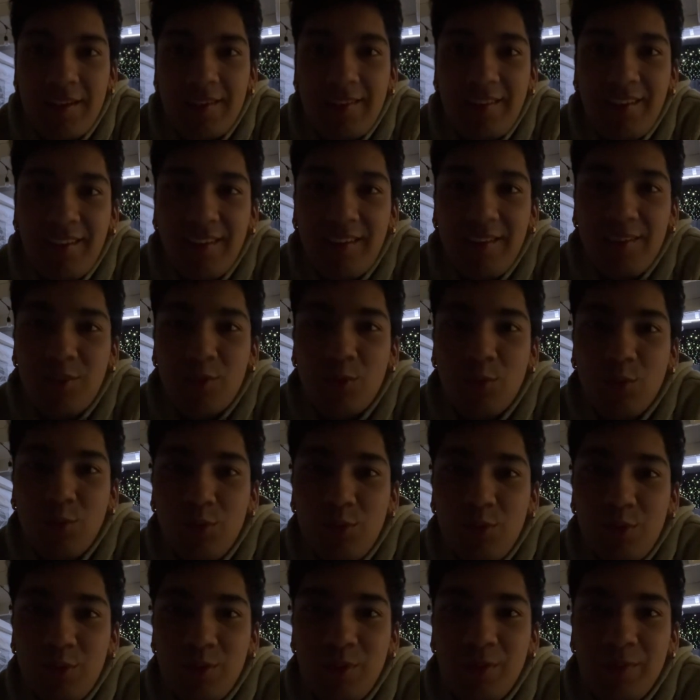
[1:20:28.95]
Jessica is
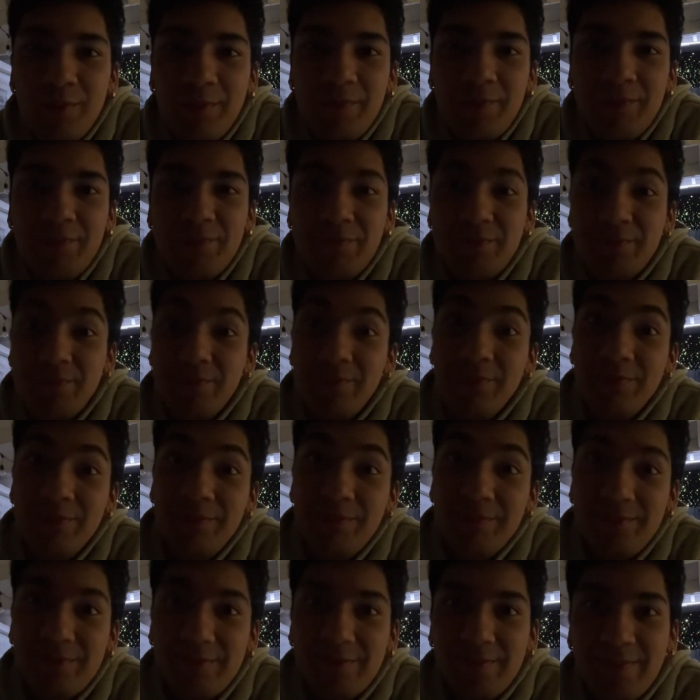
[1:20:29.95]
cool too.
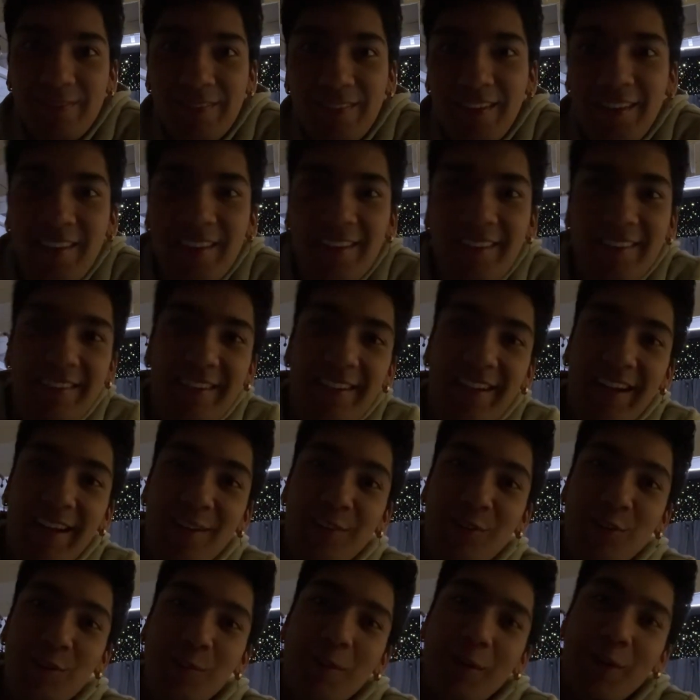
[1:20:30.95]
Hmm.
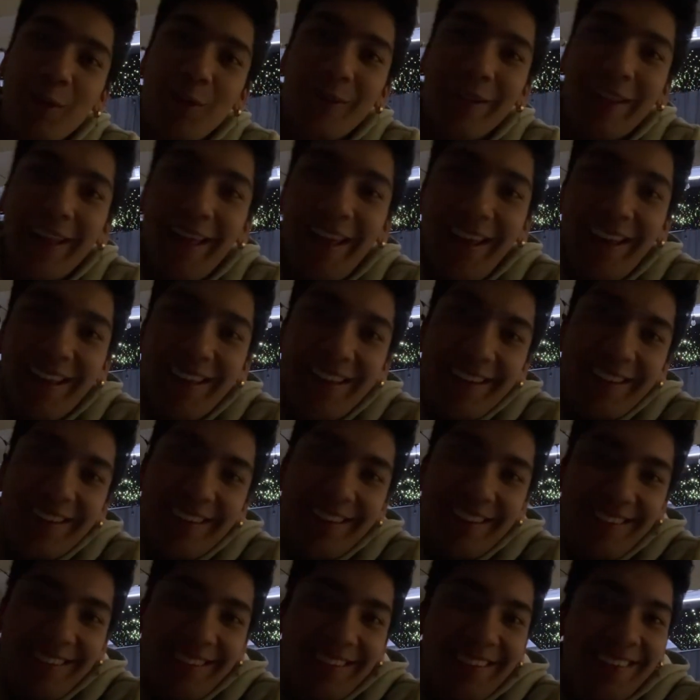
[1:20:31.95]
Yeah, I don't know about all
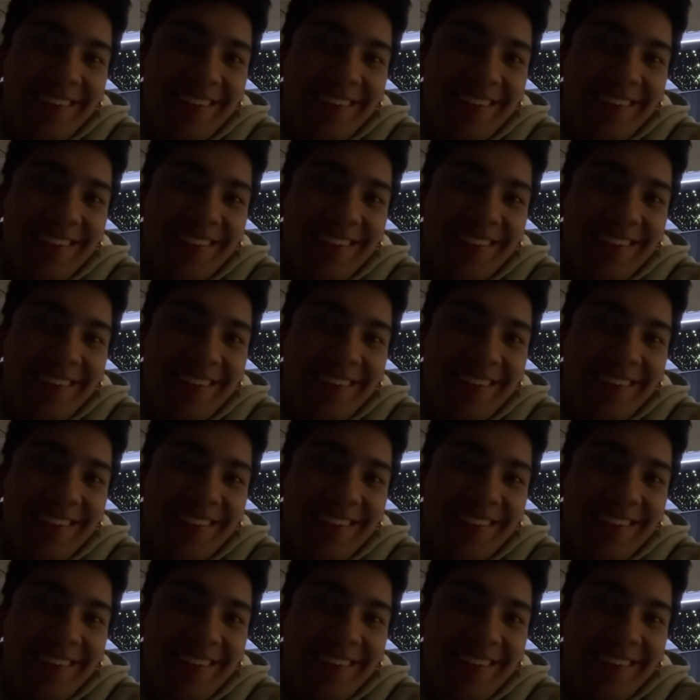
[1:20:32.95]
that.